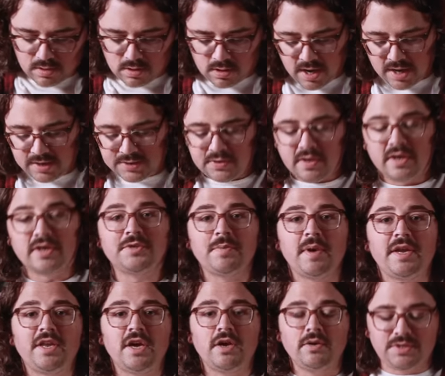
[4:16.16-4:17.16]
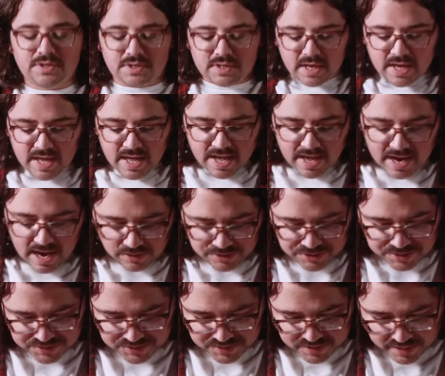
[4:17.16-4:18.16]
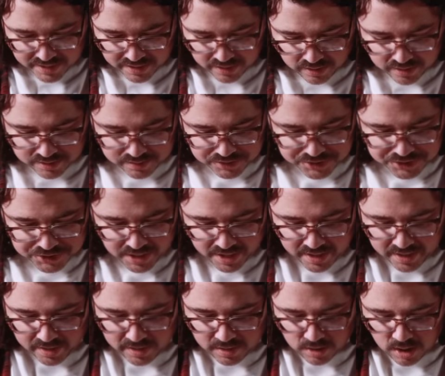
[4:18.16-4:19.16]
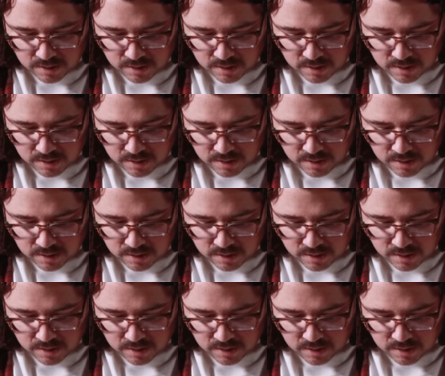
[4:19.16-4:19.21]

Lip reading: All right, so there's my dose, and I'll just sit here and shake.